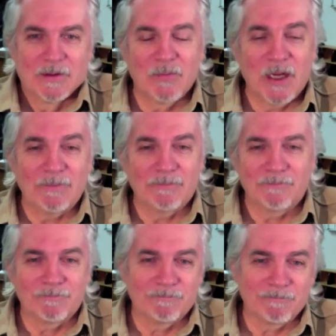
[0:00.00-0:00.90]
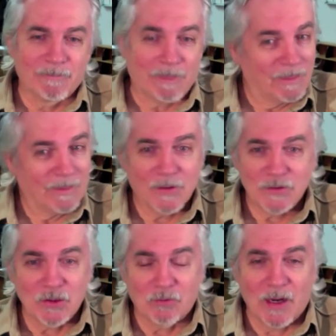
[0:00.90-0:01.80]
But
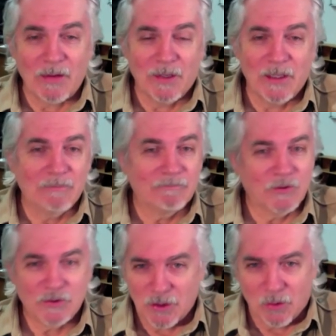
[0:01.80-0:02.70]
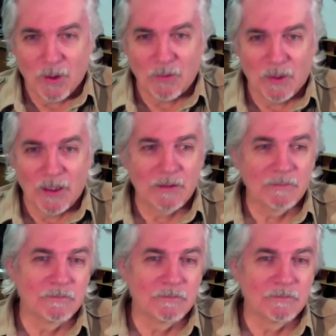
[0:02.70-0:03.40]
there's no right way. There's no one way.